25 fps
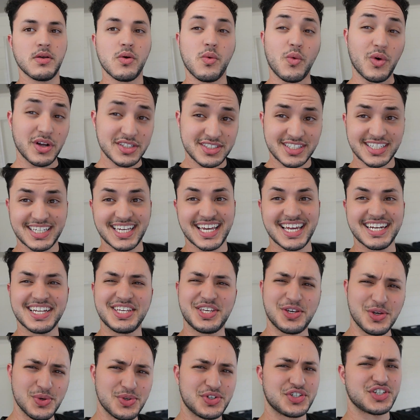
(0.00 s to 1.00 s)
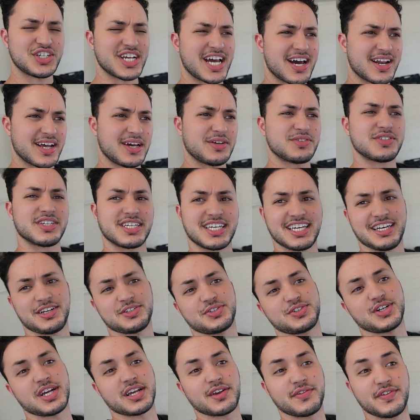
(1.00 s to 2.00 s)
Once again, huge shout out to
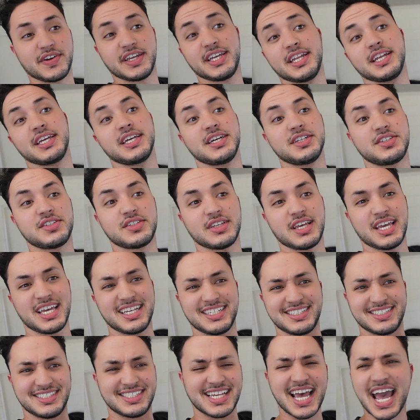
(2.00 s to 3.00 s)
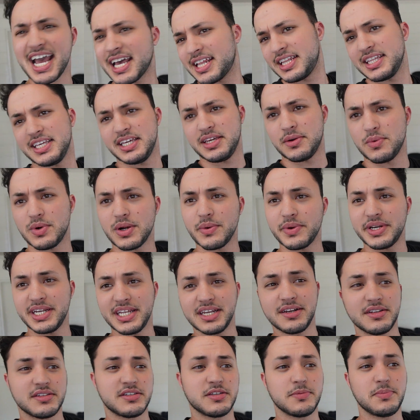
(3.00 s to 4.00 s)
Keltrack for getting us exactly where we
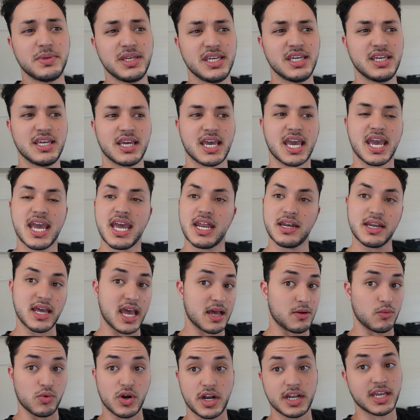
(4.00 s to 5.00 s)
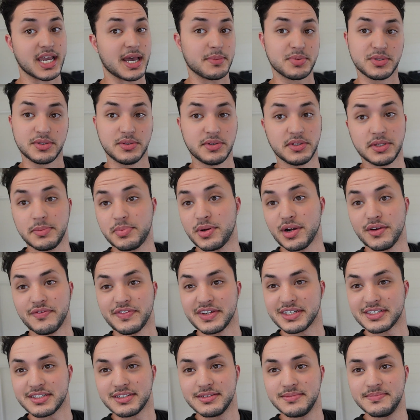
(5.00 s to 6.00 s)
needed it to be and running absolutely
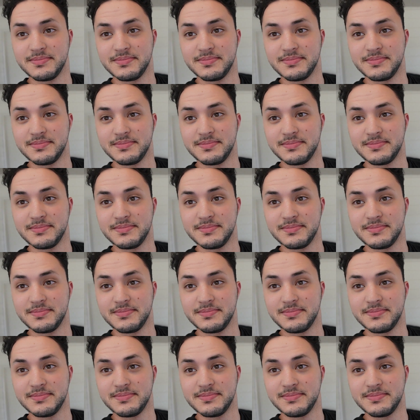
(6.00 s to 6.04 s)
perfect.